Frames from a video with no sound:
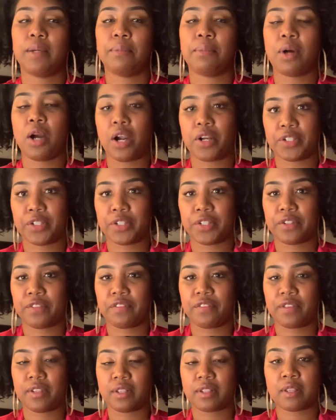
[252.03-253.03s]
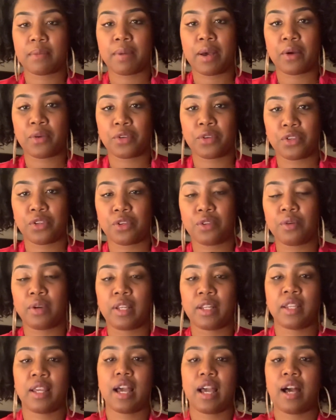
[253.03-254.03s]
partner feels about you
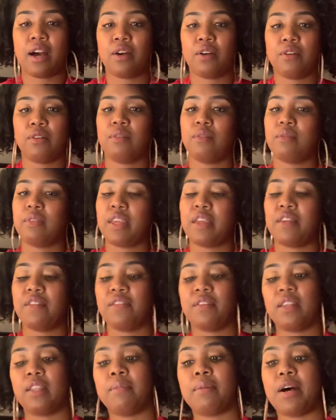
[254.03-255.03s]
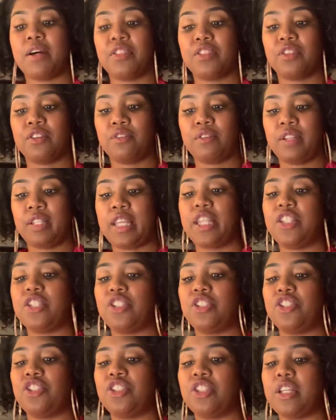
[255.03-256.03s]
and how they feel about the
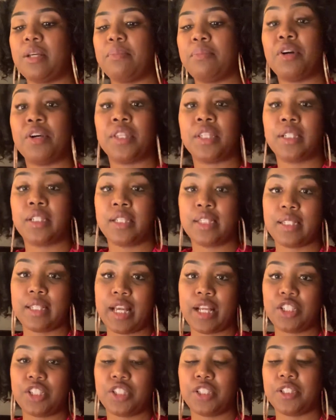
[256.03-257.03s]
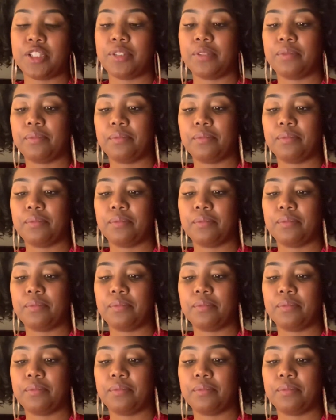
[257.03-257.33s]
relationship or the connection.